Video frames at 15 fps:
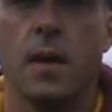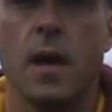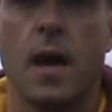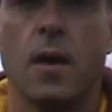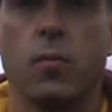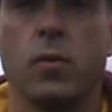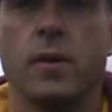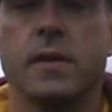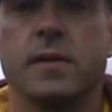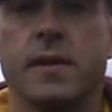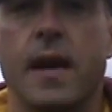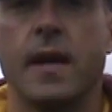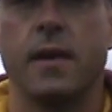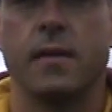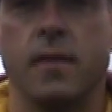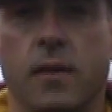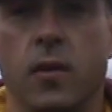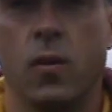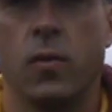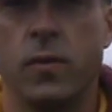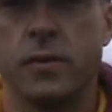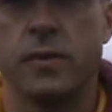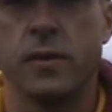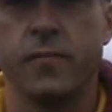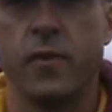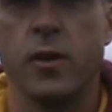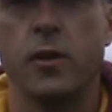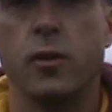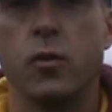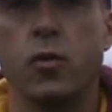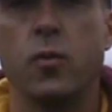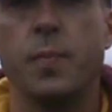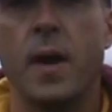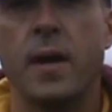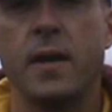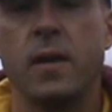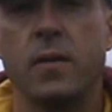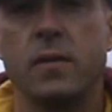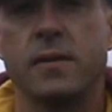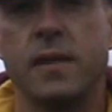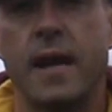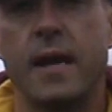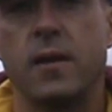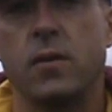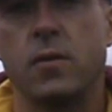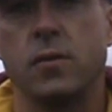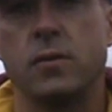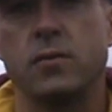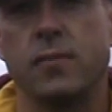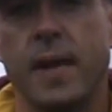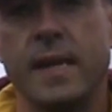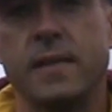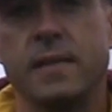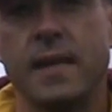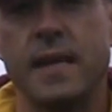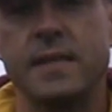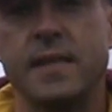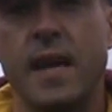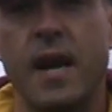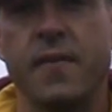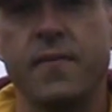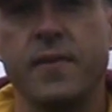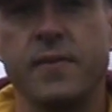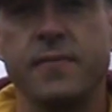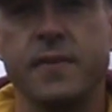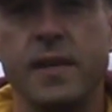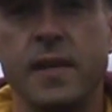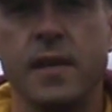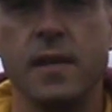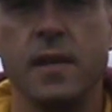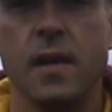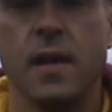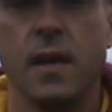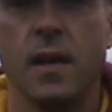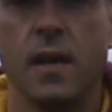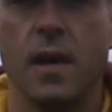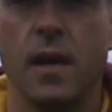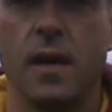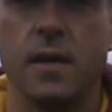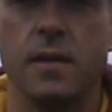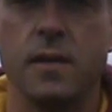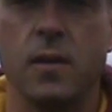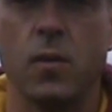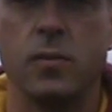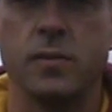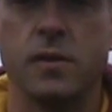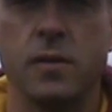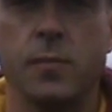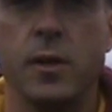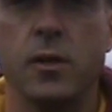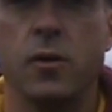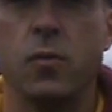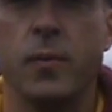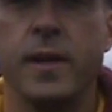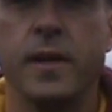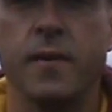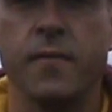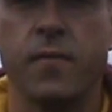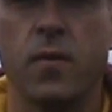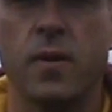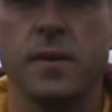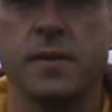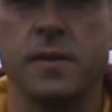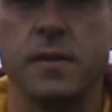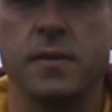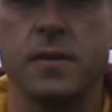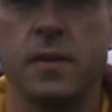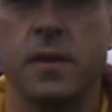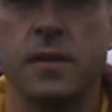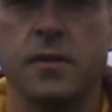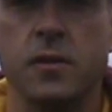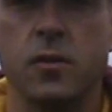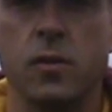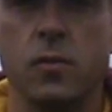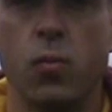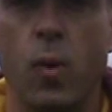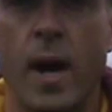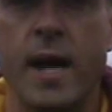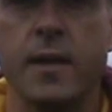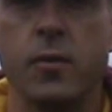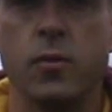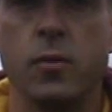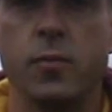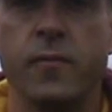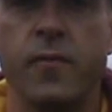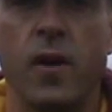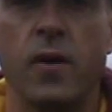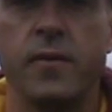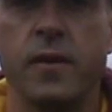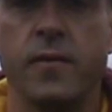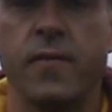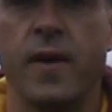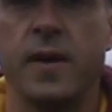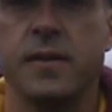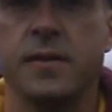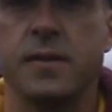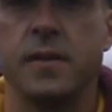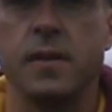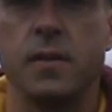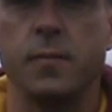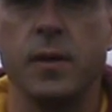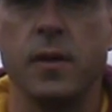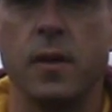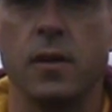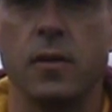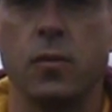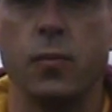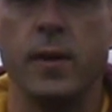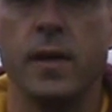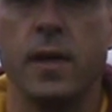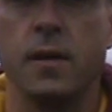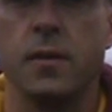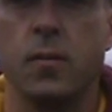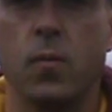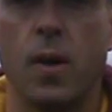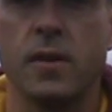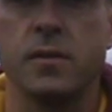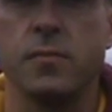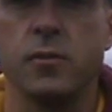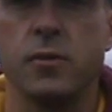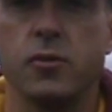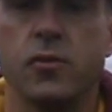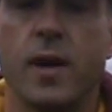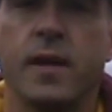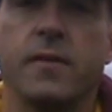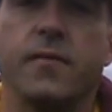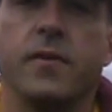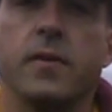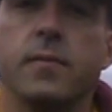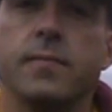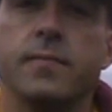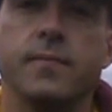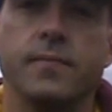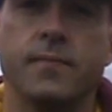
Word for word: Yeah, we're excited. You know, there's a very good group out here. There's a lot of girls ranked in that top 15, and you know, it could be a good weekend for us. And it's a it's a good wide group of all the events, and it'll be a good weekend to watch some good track and field.